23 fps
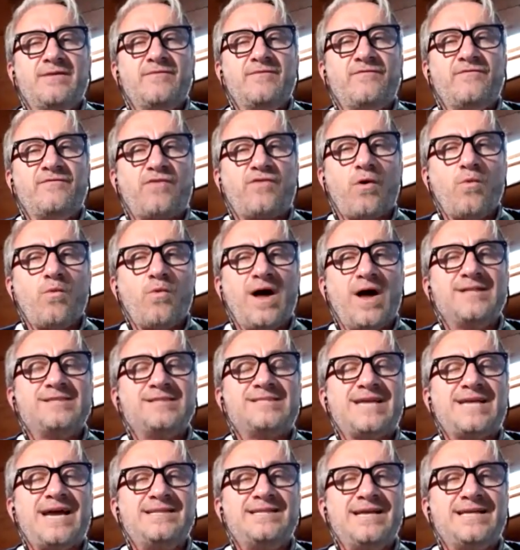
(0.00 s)
from one
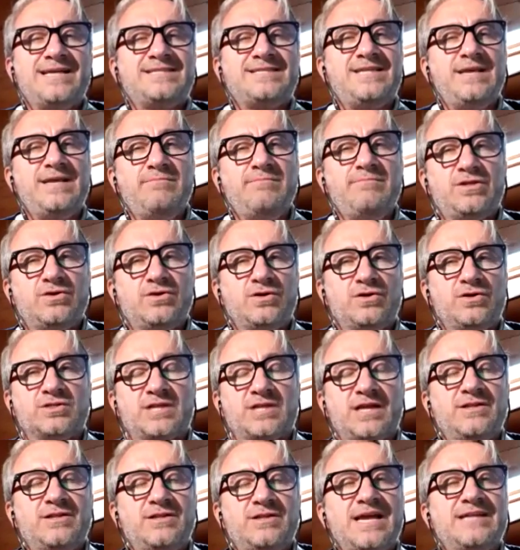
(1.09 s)
side exhibitors
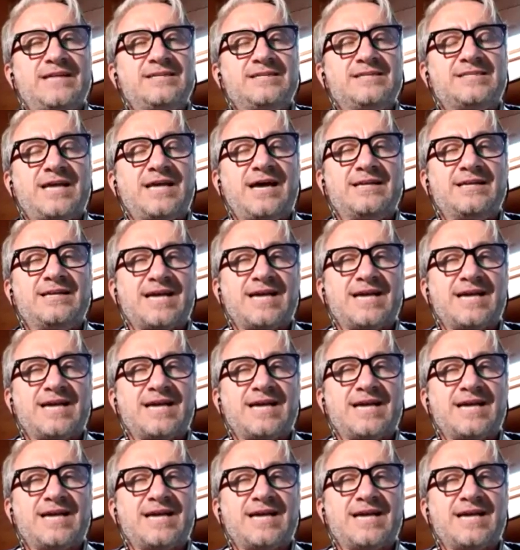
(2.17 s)
and the other side